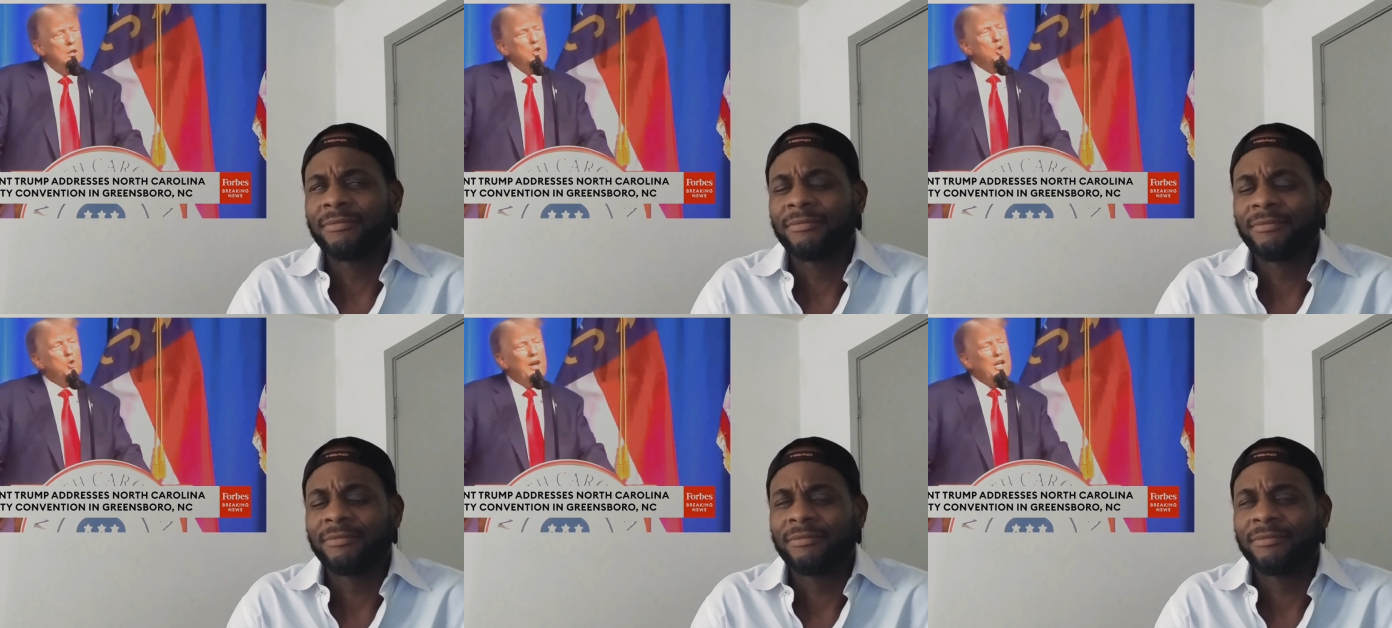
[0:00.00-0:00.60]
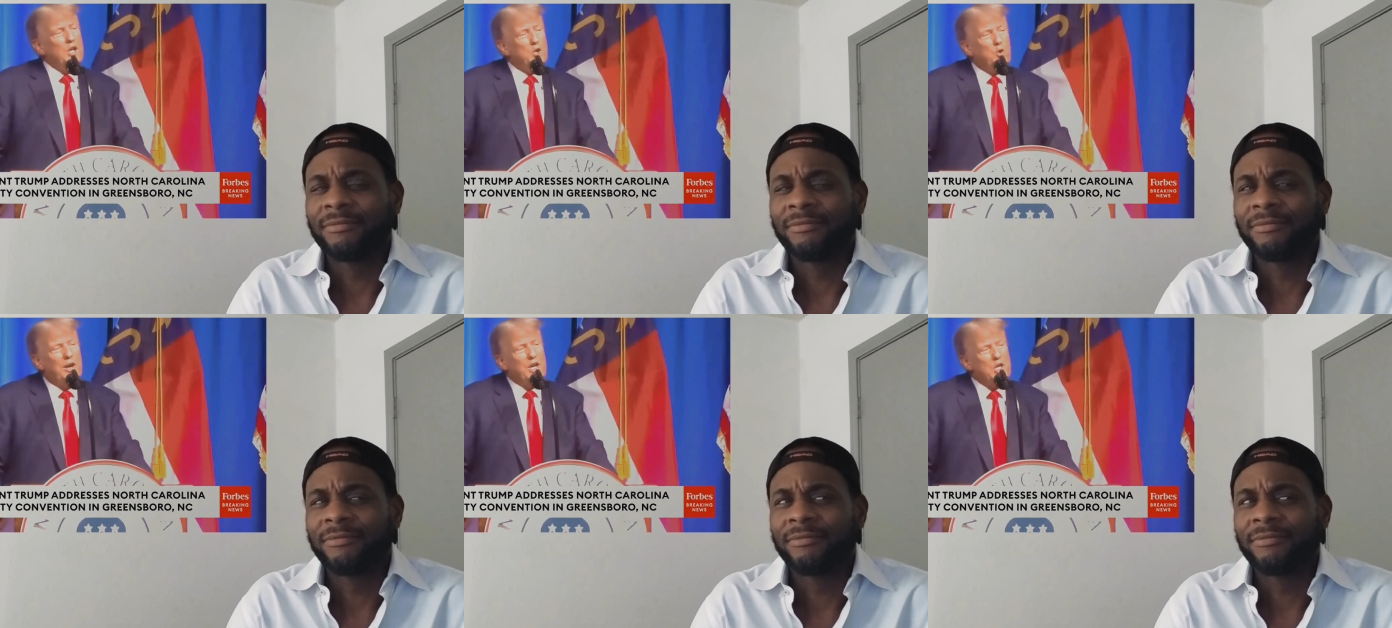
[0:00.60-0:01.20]
Speaker 1: Ukraine,
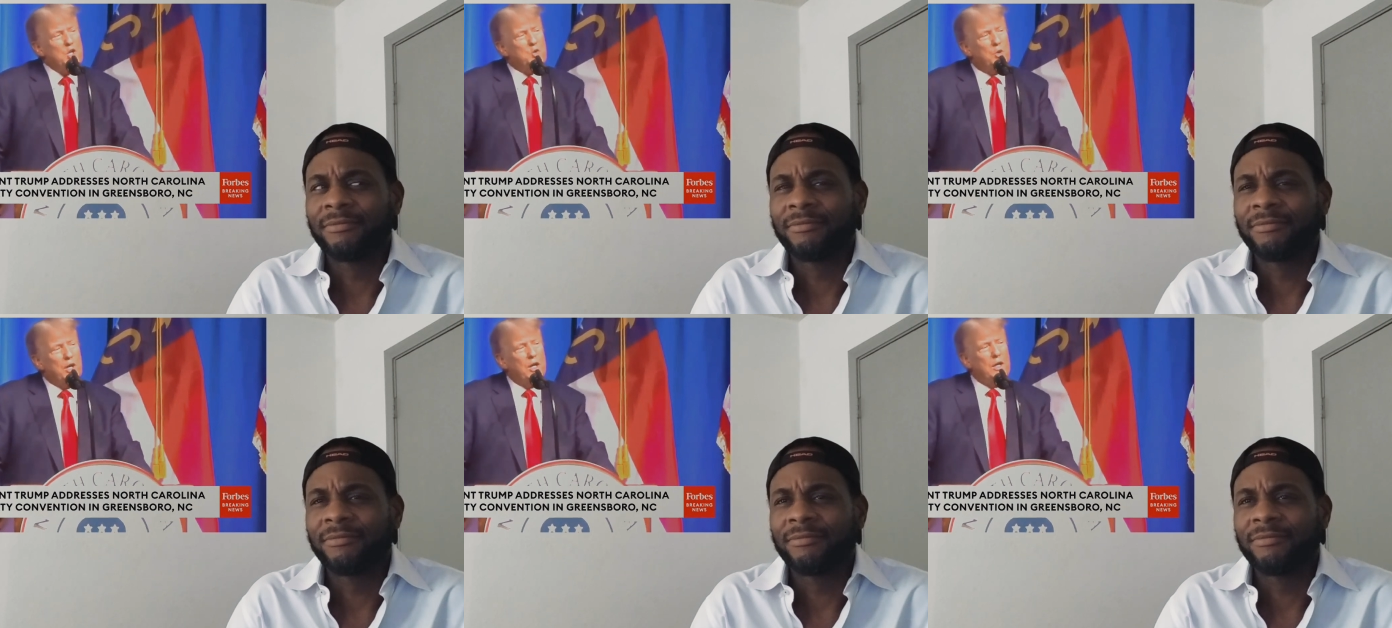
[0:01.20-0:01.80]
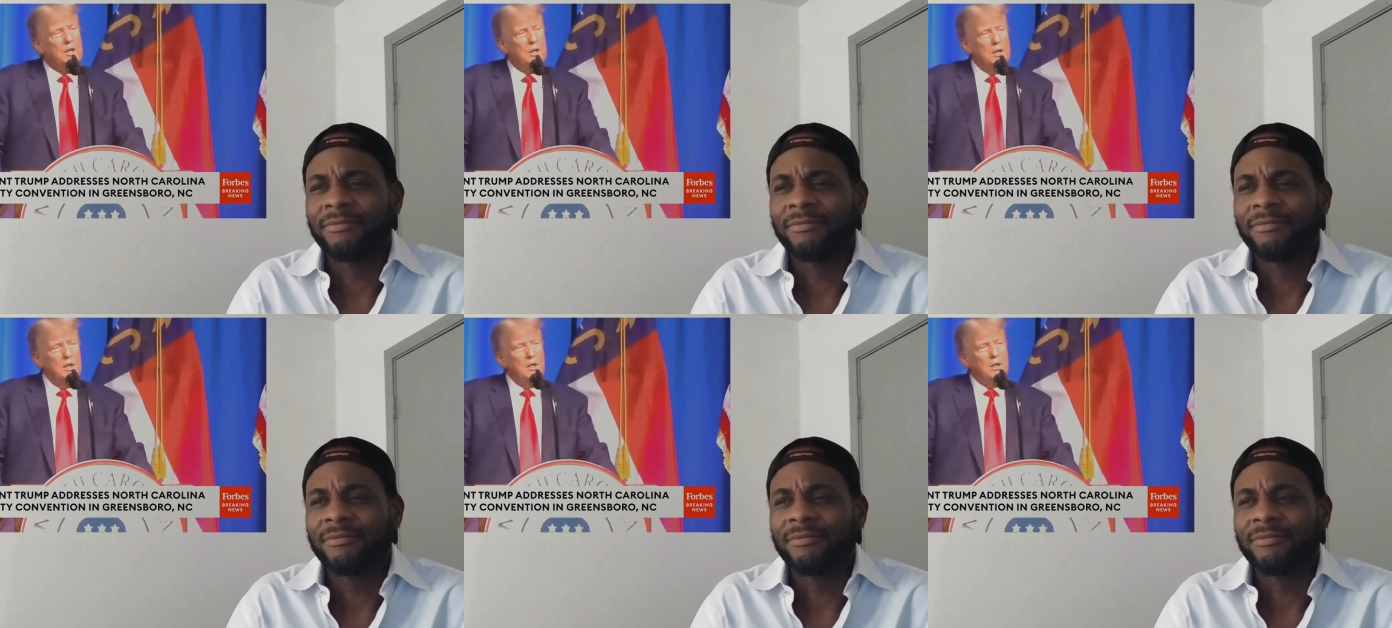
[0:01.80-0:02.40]
Ukraine, Ukraine,
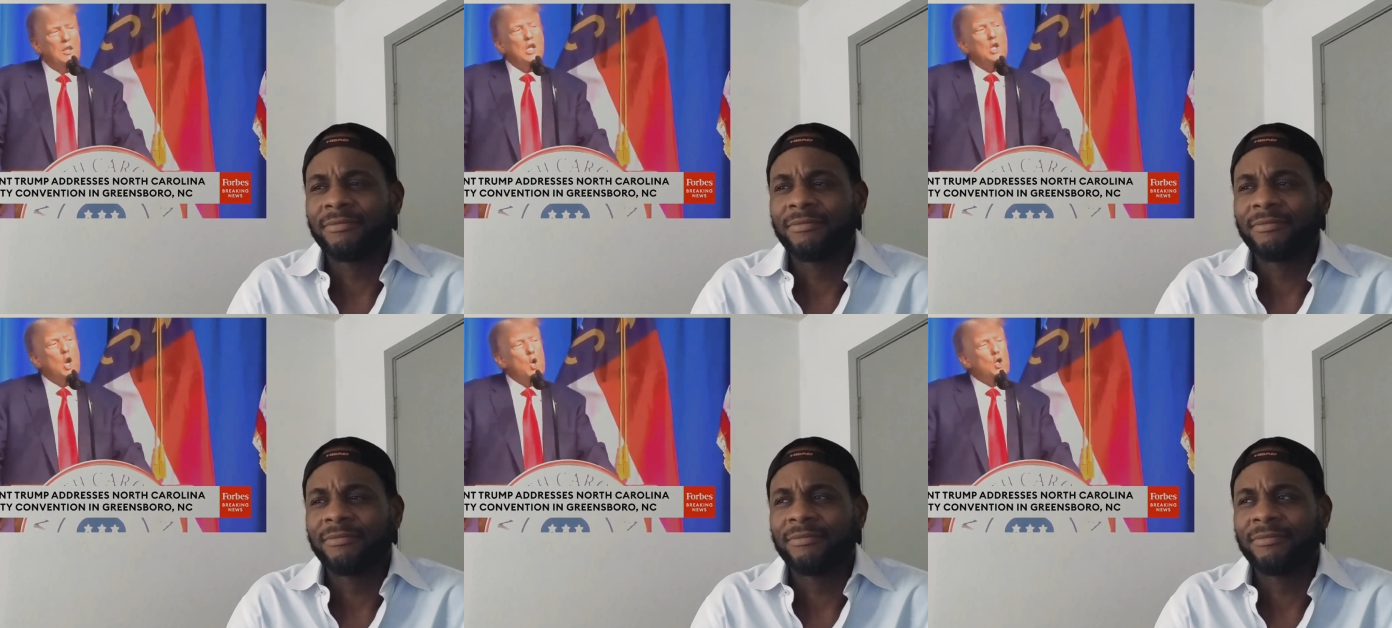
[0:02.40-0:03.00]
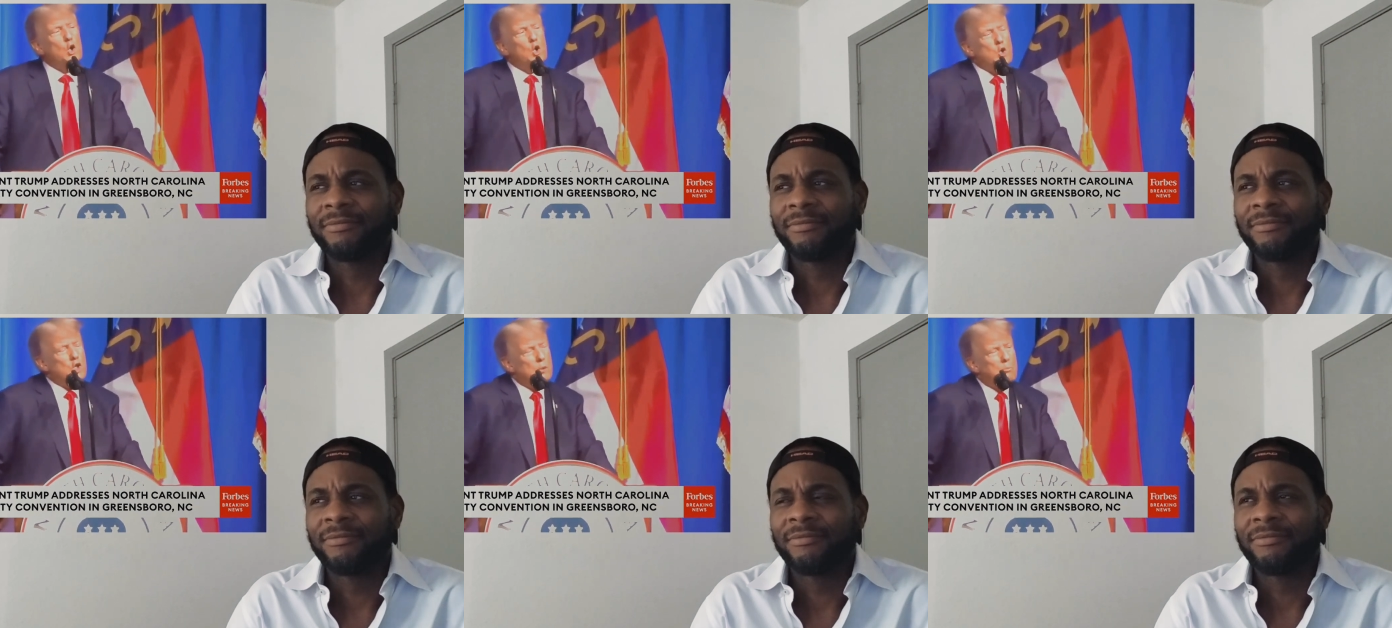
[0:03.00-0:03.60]
the no
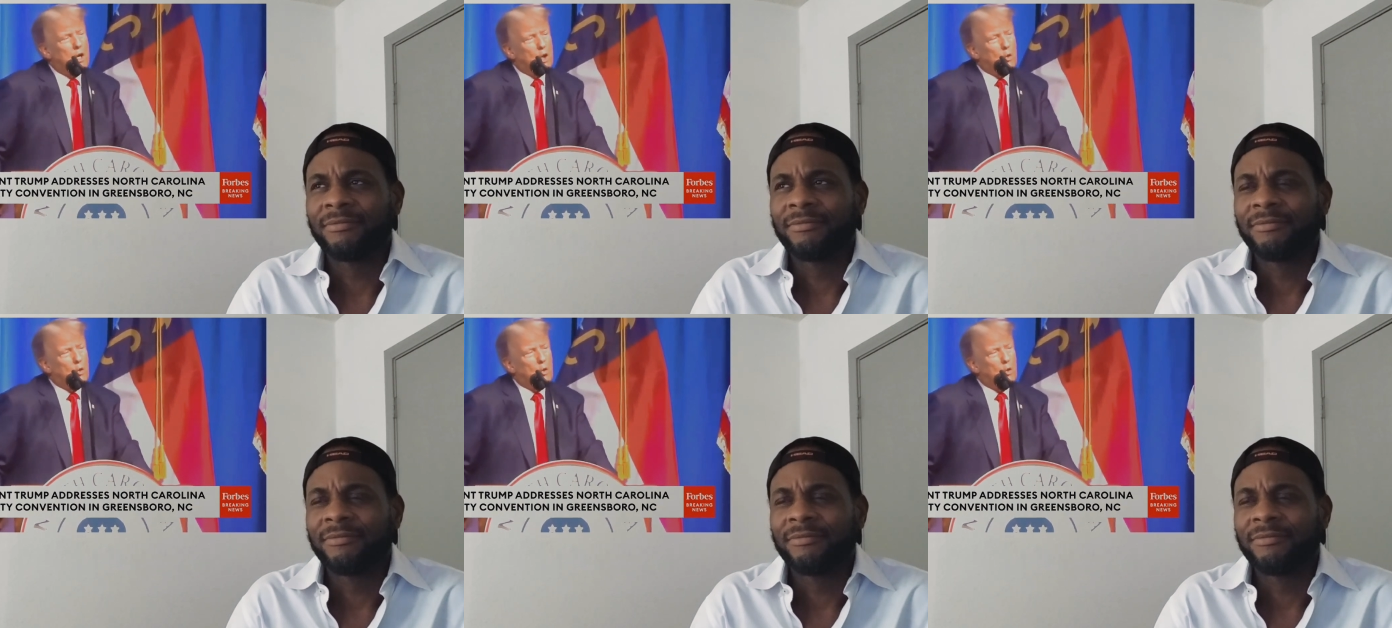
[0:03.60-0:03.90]
collusion Mueller